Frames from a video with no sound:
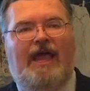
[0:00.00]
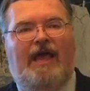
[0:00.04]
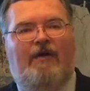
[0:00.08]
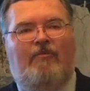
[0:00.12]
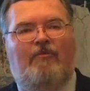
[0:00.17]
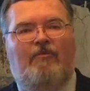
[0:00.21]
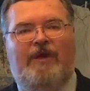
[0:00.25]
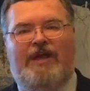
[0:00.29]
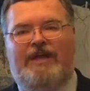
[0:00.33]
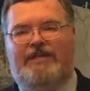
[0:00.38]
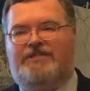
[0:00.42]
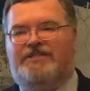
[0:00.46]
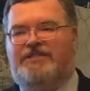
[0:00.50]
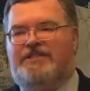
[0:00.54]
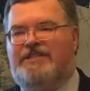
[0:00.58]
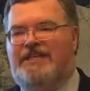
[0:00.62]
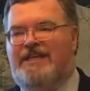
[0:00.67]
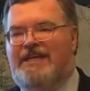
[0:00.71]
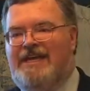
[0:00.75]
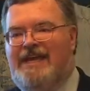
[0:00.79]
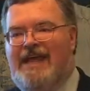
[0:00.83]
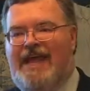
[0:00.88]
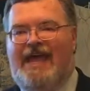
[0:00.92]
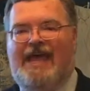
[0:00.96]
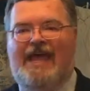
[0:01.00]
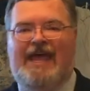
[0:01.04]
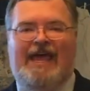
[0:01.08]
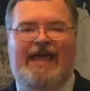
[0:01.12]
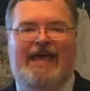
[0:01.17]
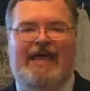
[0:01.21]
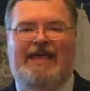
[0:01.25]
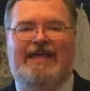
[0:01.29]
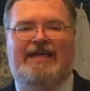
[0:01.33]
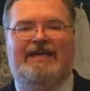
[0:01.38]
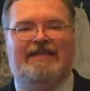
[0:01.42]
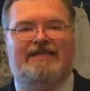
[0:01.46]
which
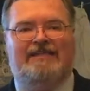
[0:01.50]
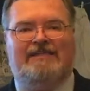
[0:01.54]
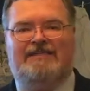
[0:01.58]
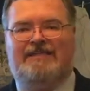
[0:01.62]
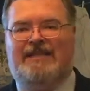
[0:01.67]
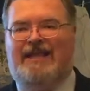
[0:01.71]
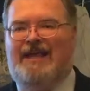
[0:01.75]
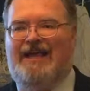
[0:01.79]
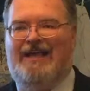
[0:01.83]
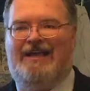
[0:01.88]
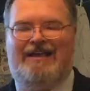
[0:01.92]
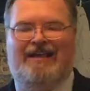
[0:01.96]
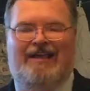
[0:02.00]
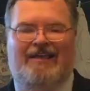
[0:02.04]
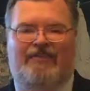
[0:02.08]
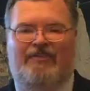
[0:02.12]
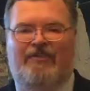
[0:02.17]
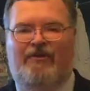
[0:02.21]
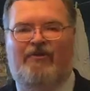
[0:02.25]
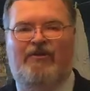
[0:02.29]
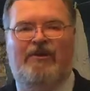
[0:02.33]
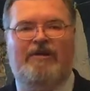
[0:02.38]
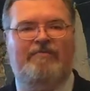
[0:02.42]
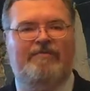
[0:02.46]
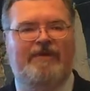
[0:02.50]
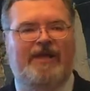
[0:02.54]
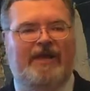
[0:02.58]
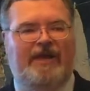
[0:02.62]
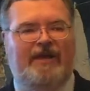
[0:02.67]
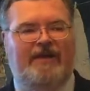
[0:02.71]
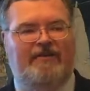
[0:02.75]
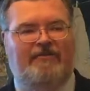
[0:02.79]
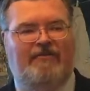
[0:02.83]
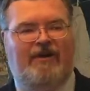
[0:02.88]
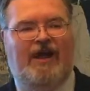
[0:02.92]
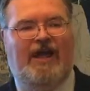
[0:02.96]
today is like a
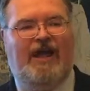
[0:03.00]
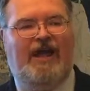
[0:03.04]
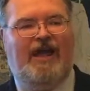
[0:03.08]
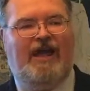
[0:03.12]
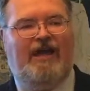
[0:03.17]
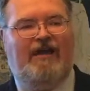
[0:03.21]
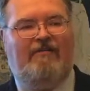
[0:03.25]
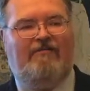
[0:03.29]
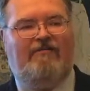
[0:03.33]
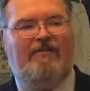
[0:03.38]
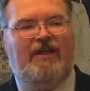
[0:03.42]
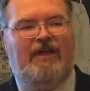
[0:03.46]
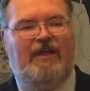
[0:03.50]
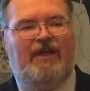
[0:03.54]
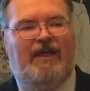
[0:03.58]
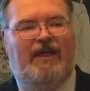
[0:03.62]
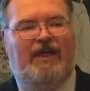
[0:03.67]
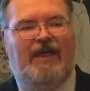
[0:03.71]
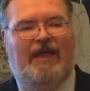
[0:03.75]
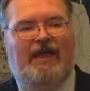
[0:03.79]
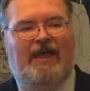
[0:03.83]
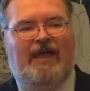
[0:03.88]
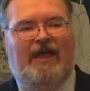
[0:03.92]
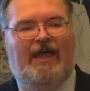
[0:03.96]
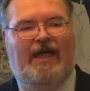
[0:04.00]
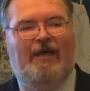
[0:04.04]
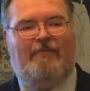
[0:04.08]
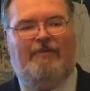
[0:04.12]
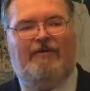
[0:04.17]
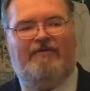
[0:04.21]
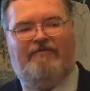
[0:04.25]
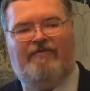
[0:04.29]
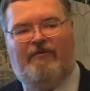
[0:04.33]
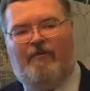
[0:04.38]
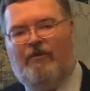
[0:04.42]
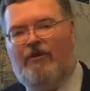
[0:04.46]
30-minute drive up
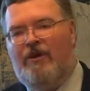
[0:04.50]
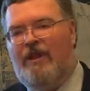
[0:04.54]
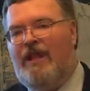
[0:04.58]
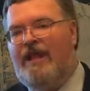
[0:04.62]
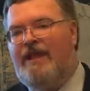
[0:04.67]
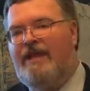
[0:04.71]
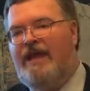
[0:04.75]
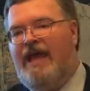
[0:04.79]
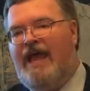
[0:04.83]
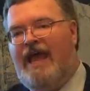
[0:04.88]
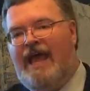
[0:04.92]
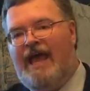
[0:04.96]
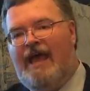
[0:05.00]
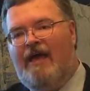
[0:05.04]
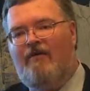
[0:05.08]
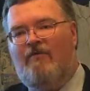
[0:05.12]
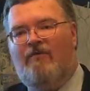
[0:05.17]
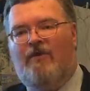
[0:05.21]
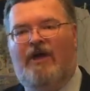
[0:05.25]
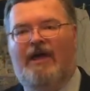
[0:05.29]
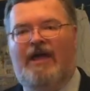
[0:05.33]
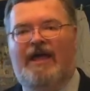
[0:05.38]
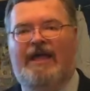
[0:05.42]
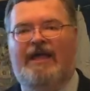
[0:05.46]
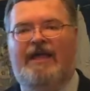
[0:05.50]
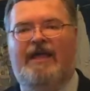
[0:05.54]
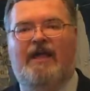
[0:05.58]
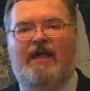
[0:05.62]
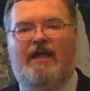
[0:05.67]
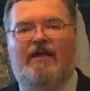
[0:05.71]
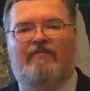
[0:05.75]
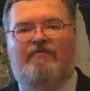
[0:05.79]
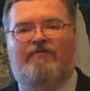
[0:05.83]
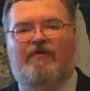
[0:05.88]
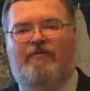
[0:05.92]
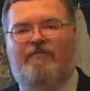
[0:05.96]
a 4-lane highway
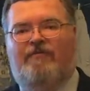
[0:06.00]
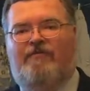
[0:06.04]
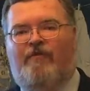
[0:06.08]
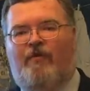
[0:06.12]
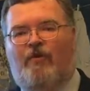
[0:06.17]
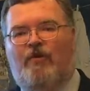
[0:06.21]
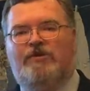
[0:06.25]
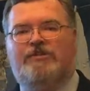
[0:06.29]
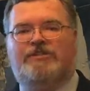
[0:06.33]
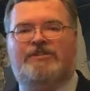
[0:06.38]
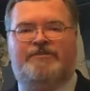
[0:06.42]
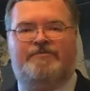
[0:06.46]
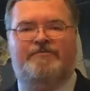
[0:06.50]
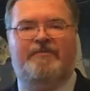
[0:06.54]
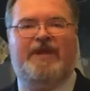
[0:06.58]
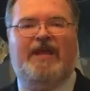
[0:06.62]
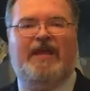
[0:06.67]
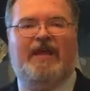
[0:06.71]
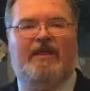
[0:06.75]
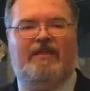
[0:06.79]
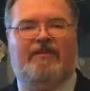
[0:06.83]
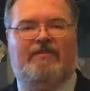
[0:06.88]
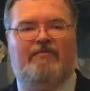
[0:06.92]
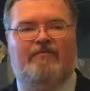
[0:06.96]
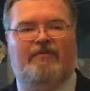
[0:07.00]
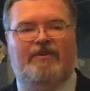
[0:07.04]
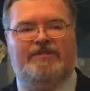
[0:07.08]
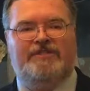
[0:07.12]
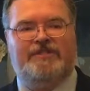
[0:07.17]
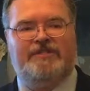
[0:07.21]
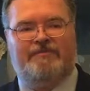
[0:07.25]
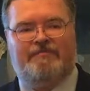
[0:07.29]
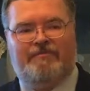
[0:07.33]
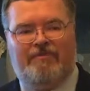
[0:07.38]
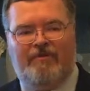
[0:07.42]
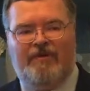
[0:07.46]
from Fort Smith, which
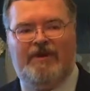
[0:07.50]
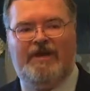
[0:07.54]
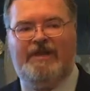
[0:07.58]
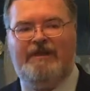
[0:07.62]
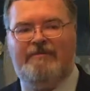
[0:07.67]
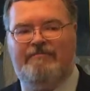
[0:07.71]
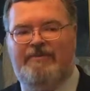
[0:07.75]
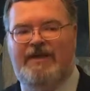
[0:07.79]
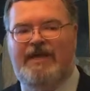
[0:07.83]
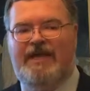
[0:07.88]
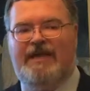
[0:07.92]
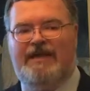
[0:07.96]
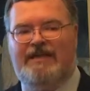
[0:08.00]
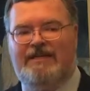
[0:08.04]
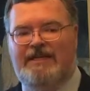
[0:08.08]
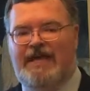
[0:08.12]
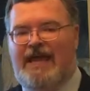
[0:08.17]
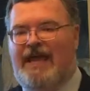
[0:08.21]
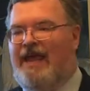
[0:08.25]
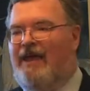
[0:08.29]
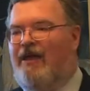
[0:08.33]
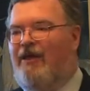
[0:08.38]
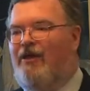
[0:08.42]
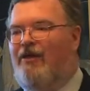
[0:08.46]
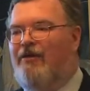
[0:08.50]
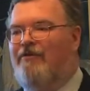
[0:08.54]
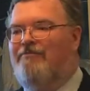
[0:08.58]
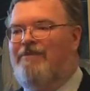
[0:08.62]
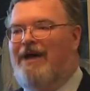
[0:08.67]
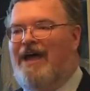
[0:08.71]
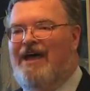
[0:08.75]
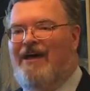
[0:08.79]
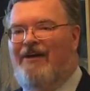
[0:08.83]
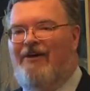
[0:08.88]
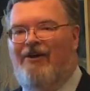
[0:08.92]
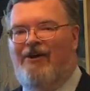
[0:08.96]
is a pretty big town
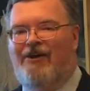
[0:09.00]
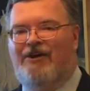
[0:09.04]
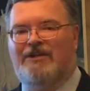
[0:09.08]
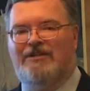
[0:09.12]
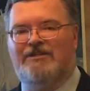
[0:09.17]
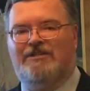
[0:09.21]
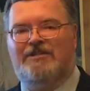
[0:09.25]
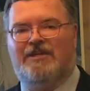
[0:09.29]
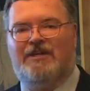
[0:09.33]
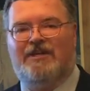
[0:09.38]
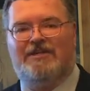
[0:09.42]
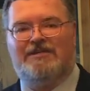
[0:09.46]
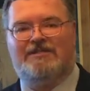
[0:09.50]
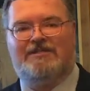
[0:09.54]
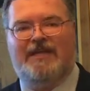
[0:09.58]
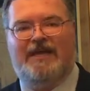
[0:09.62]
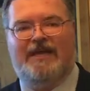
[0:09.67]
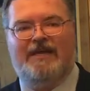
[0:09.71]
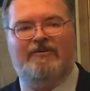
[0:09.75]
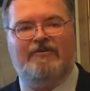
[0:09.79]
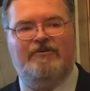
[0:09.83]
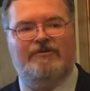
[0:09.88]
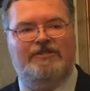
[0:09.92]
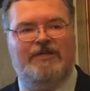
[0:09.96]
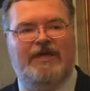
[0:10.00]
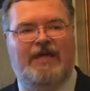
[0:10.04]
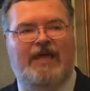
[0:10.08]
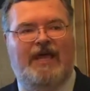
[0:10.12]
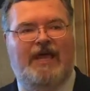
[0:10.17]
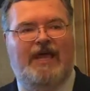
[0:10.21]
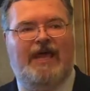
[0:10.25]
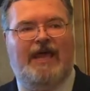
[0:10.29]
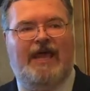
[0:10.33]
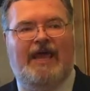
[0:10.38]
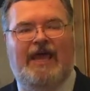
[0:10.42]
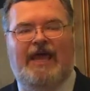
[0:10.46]
by Arkansas standards,
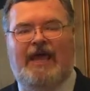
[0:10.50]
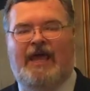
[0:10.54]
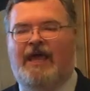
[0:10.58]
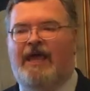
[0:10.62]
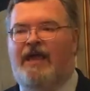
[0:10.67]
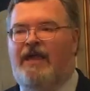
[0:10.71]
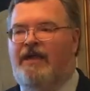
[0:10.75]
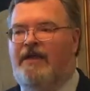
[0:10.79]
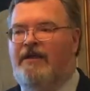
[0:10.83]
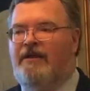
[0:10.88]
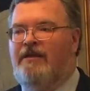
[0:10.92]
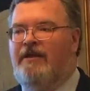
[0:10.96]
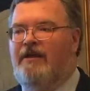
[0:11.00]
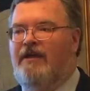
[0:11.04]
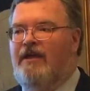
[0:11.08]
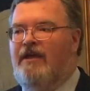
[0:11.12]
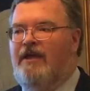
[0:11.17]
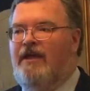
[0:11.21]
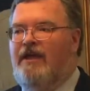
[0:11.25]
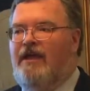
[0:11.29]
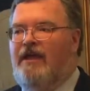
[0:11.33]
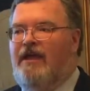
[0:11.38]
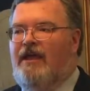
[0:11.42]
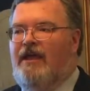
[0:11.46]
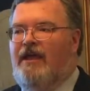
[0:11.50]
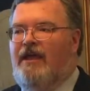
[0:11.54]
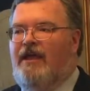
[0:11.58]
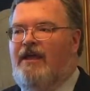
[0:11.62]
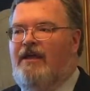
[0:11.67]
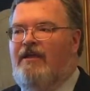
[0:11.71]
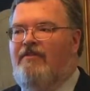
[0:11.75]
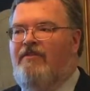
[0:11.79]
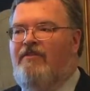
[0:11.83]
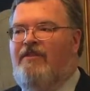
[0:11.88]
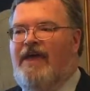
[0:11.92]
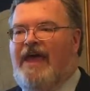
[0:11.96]
and
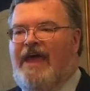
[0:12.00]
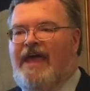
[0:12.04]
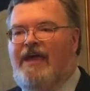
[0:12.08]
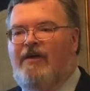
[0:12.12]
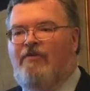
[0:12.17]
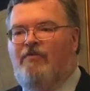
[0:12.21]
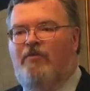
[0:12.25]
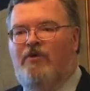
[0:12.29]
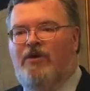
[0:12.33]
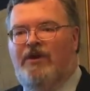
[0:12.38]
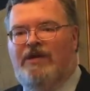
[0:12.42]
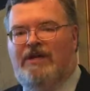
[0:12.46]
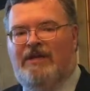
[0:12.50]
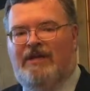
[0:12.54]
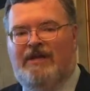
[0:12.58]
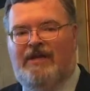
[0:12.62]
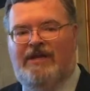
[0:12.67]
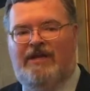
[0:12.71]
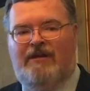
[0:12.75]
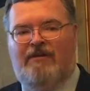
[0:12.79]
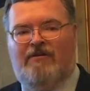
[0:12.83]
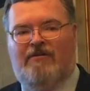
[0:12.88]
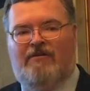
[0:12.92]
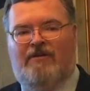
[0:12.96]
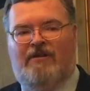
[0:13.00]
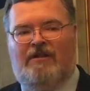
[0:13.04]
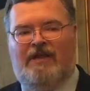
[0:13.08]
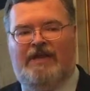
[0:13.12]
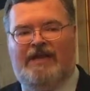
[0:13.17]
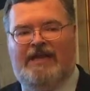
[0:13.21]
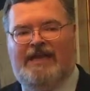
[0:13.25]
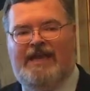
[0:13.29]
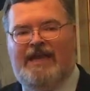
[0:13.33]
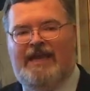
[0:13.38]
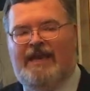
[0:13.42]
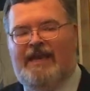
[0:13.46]
they would literally
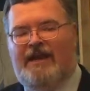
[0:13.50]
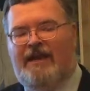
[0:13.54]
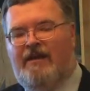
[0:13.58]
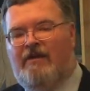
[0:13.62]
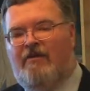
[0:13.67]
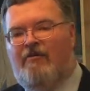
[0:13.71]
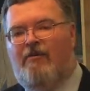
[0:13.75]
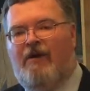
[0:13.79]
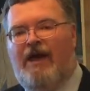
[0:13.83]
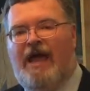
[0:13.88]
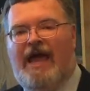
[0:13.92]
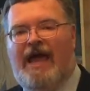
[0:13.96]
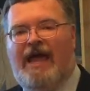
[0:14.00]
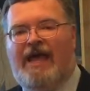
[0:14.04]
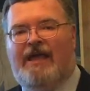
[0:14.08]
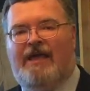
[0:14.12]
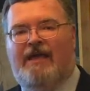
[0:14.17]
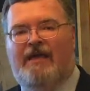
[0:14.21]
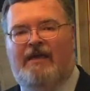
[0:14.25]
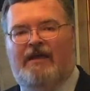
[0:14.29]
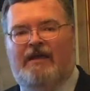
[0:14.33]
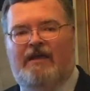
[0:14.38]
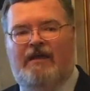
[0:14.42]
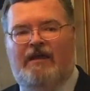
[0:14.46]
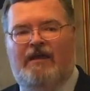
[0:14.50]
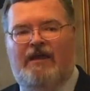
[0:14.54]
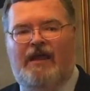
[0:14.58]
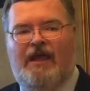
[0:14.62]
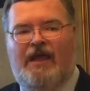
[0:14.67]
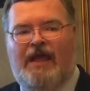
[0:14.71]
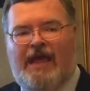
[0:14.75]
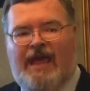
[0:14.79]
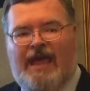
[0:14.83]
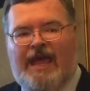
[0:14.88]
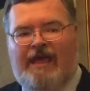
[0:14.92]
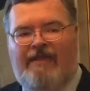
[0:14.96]
get in a wagon
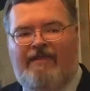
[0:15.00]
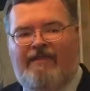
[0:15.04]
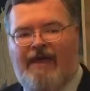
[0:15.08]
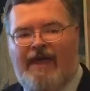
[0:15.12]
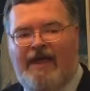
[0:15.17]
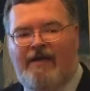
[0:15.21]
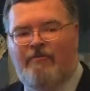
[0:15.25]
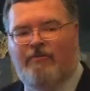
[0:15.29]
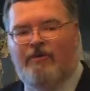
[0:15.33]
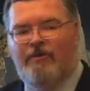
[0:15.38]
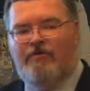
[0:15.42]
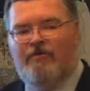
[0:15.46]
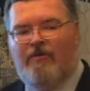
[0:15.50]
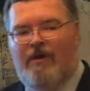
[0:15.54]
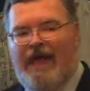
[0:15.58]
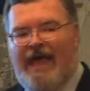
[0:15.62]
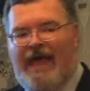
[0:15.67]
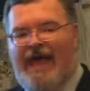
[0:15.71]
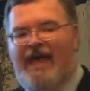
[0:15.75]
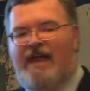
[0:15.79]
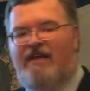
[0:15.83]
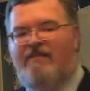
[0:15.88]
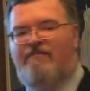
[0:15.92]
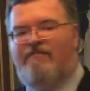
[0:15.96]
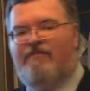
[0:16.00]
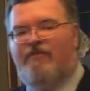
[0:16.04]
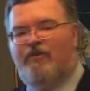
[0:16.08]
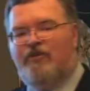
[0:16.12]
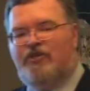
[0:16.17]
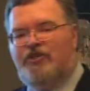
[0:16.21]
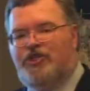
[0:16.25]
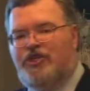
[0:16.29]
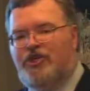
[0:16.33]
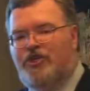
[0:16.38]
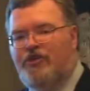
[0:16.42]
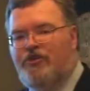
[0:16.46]
and they would ride for
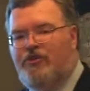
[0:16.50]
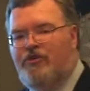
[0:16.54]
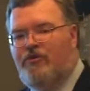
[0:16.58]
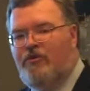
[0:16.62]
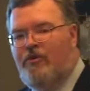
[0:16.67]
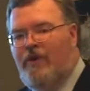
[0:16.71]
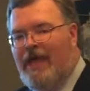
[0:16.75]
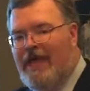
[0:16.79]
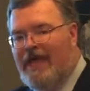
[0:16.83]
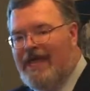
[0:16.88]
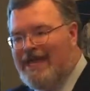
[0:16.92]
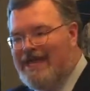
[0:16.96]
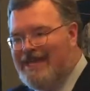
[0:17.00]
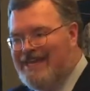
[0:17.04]
2